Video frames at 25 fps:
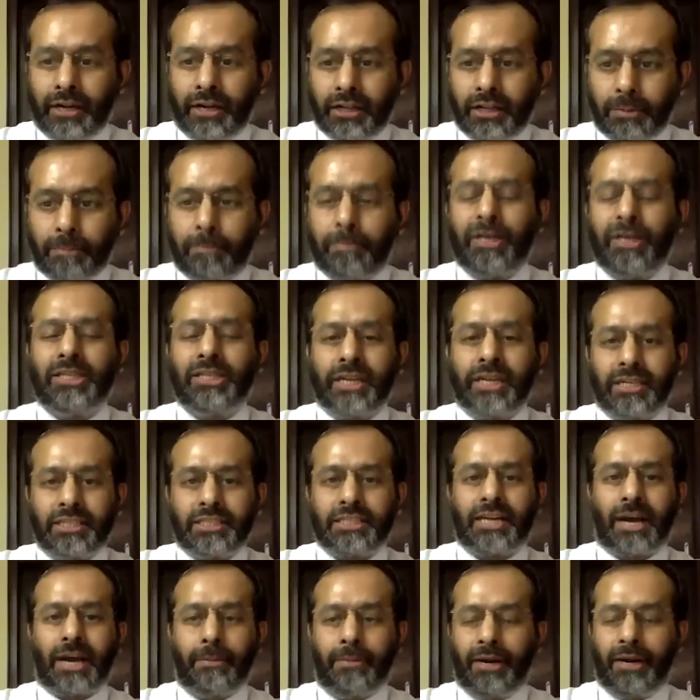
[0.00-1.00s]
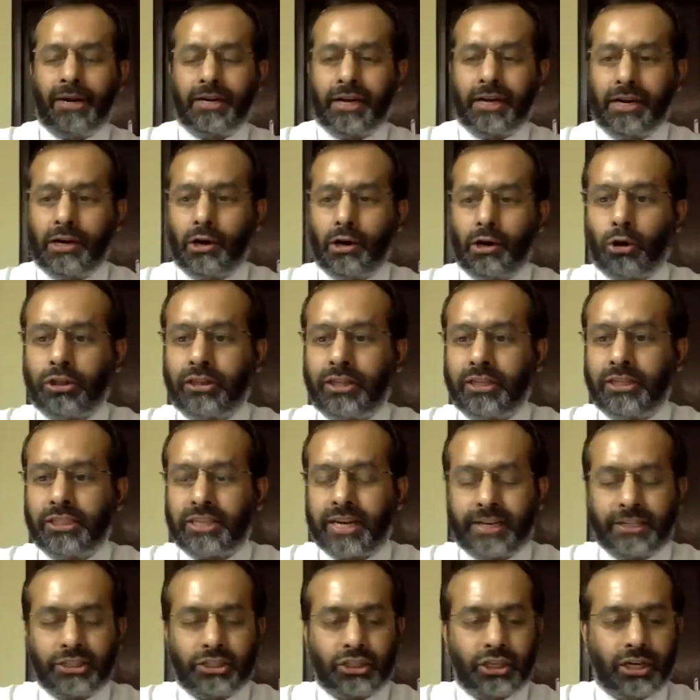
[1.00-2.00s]
the peace and stability in Northeast
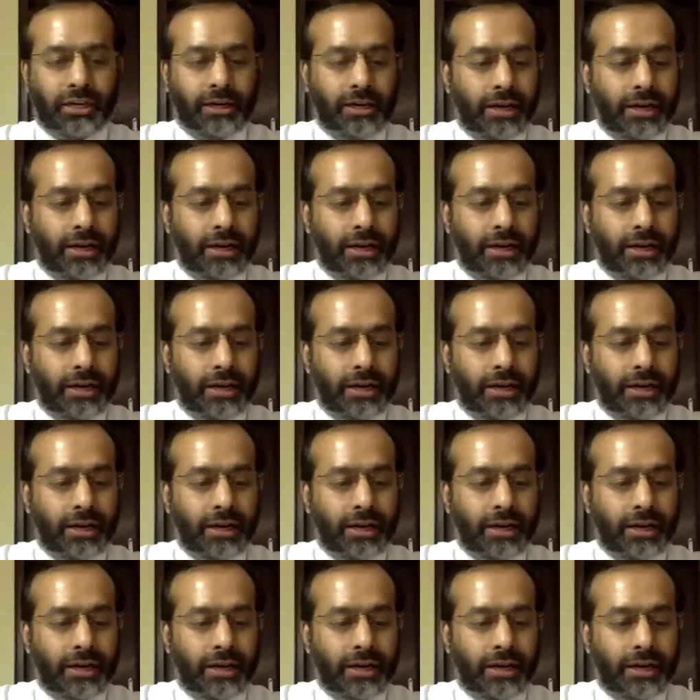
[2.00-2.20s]
Asia.